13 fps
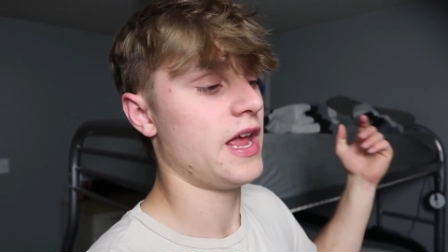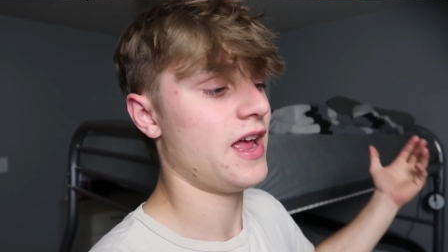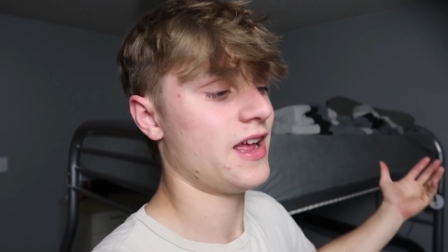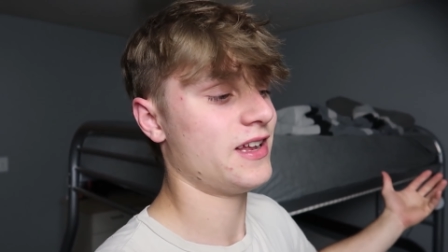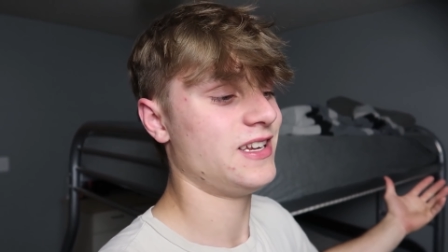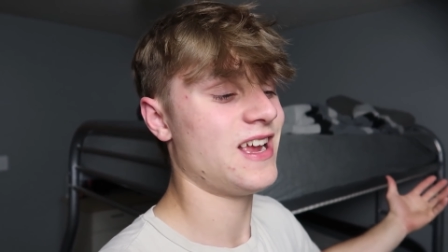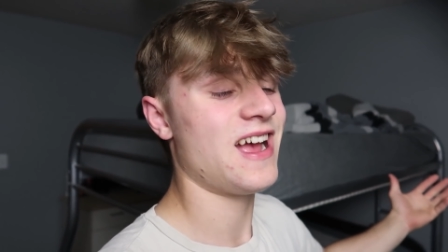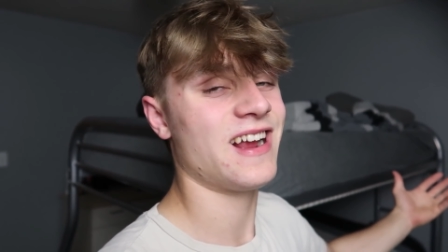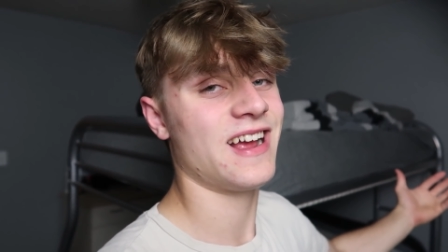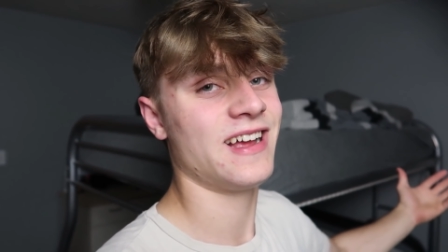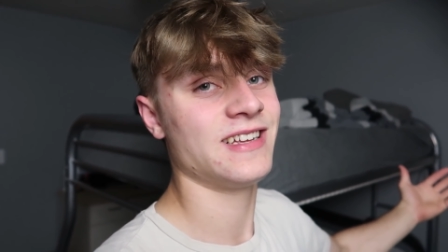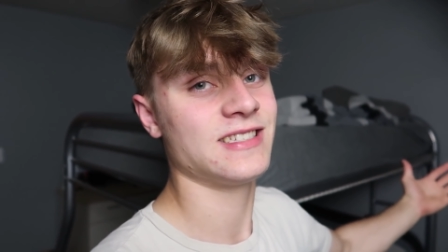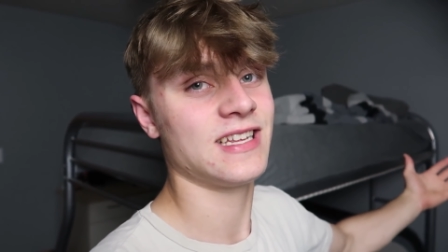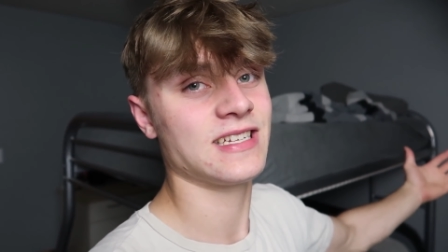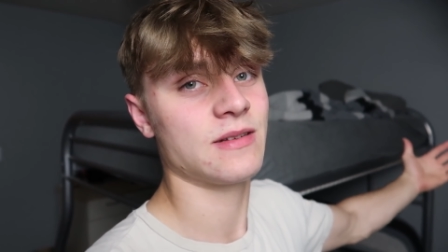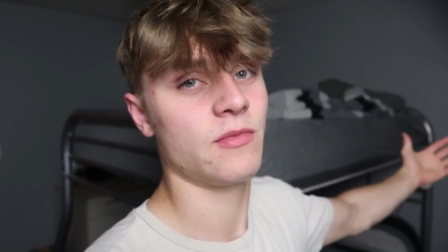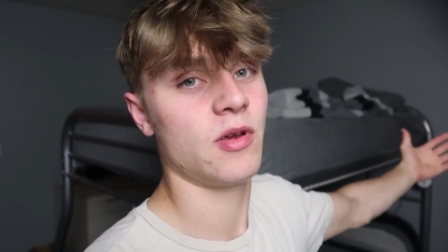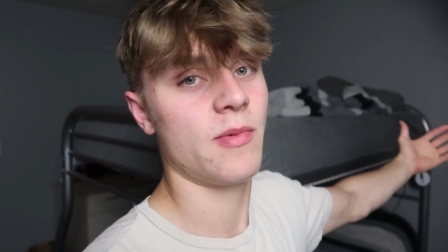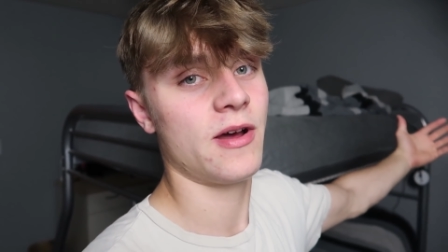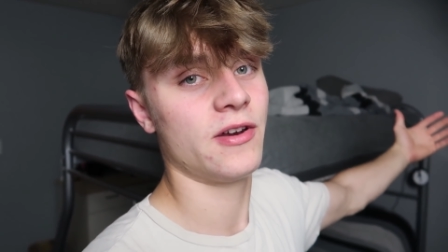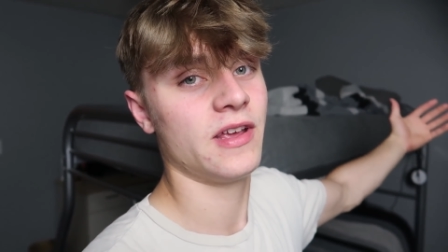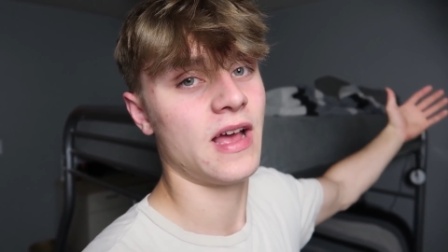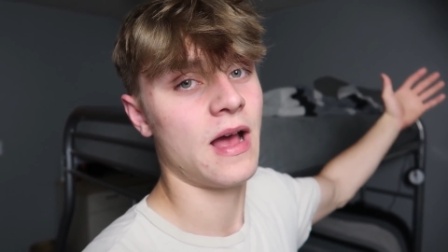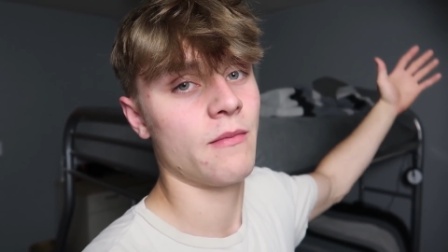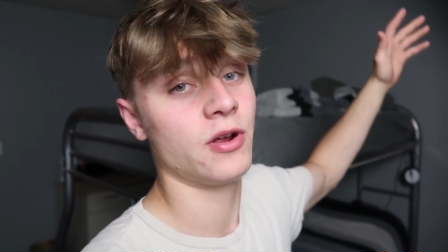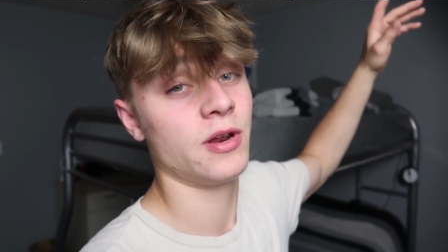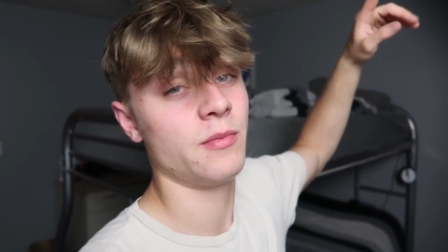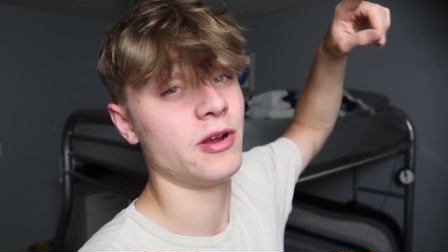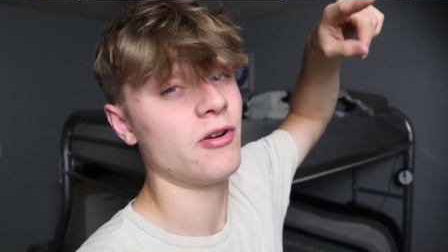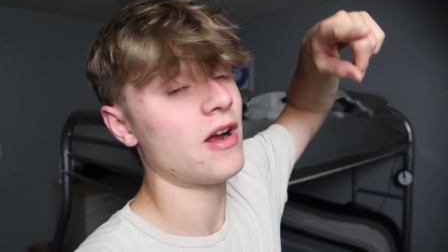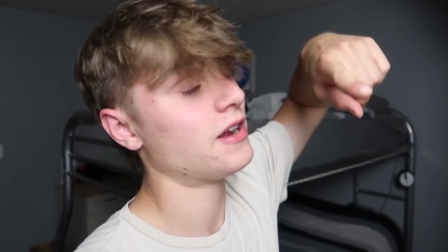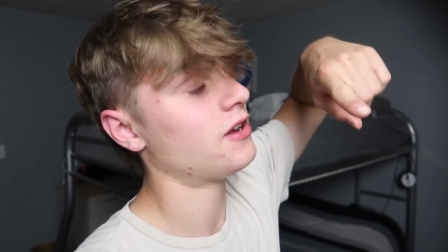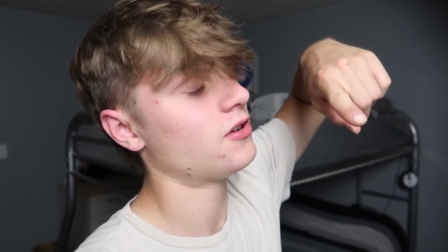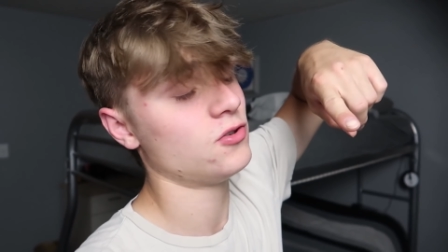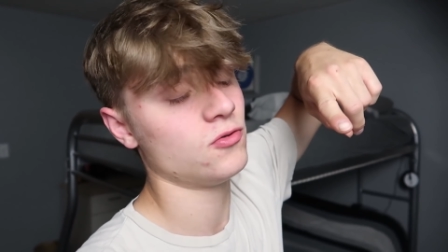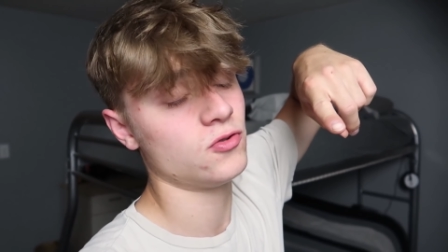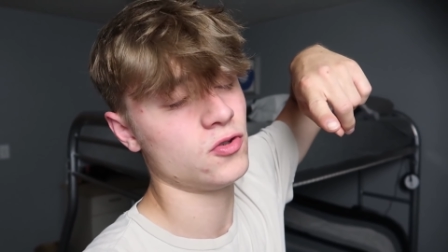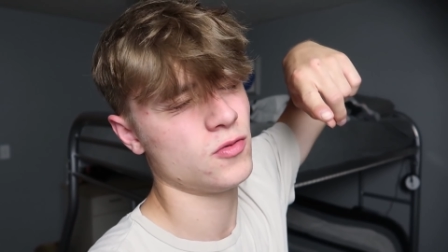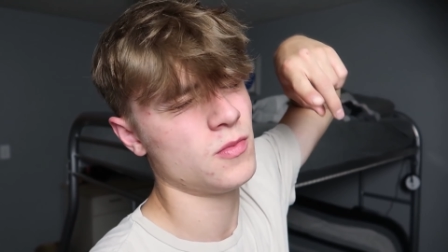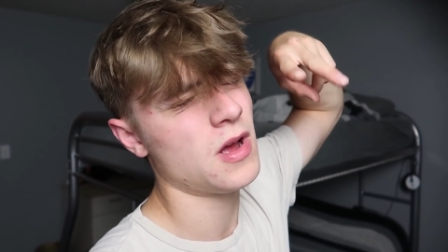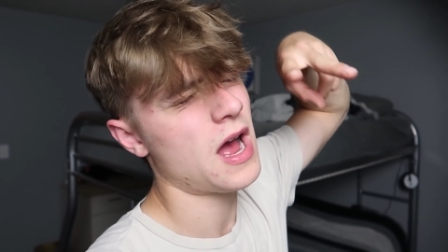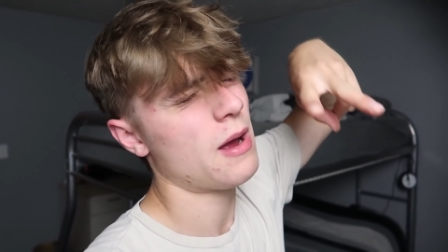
And yeah, guys, that's going to be about it. I'm going to be grinding on YouTube.